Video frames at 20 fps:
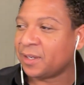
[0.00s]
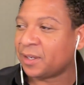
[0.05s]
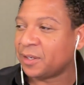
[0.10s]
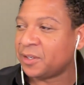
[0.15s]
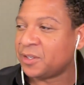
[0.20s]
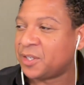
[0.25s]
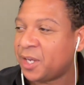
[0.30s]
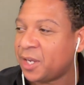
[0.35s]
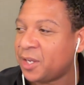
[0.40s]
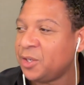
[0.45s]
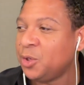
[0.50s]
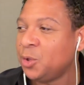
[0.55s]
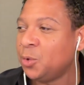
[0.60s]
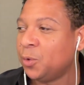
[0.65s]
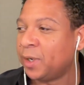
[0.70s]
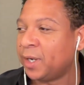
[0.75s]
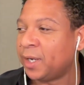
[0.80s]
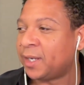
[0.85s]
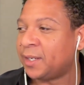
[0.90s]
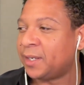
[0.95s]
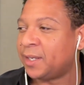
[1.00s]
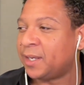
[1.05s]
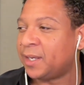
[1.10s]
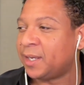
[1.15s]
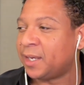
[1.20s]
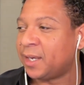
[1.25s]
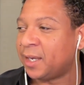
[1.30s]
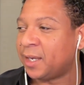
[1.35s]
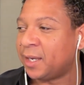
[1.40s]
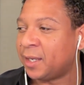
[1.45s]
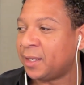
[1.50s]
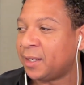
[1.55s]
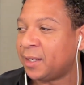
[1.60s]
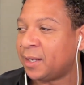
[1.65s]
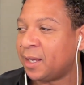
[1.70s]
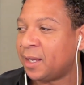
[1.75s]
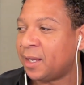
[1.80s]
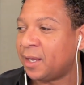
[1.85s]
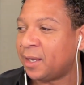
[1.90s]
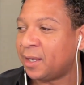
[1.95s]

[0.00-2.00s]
continuing in